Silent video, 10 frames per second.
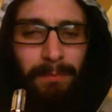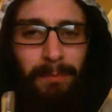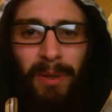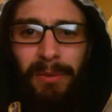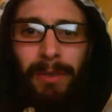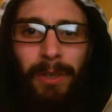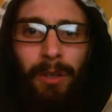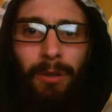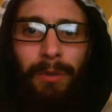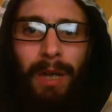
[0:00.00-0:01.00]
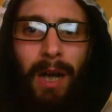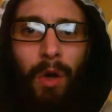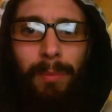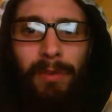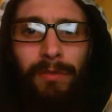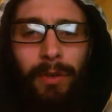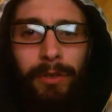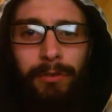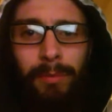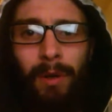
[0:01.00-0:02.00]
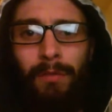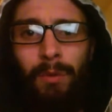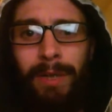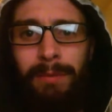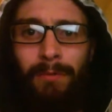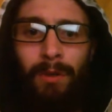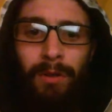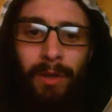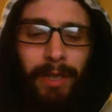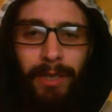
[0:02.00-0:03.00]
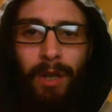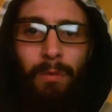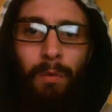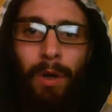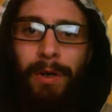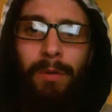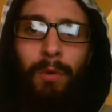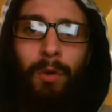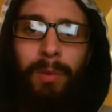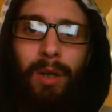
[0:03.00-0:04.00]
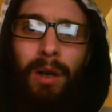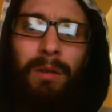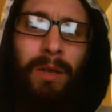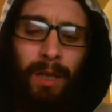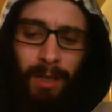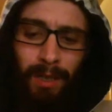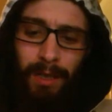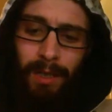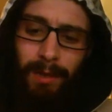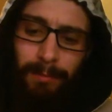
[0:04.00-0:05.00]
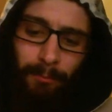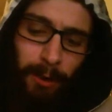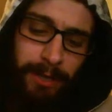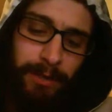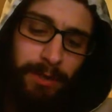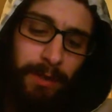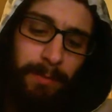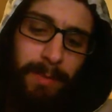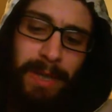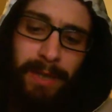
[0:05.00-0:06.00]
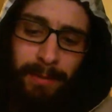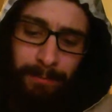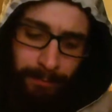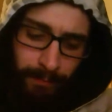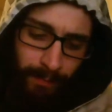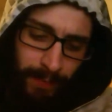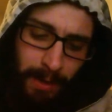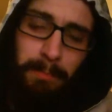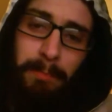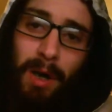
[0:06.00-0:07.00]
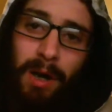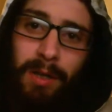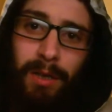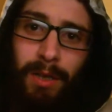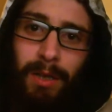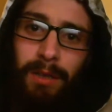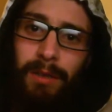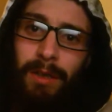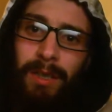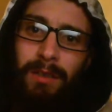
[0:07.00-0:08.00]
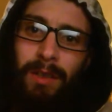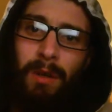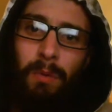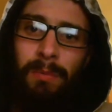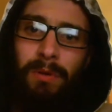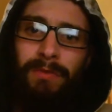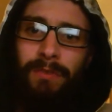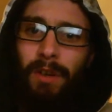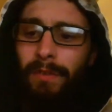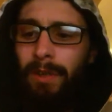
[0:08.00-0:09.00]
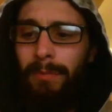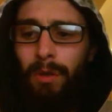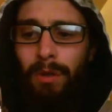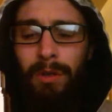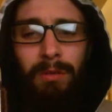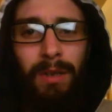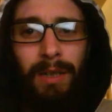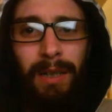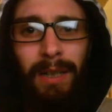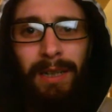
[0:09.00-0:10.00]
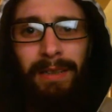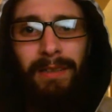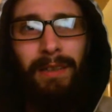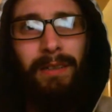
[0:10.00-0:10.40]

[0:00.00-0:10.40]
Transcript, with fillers: built a coil that high before in a dripper. I've always gone like an one ohm or below um, when using it on a mech, but it's like a 1.5 ohm coil, and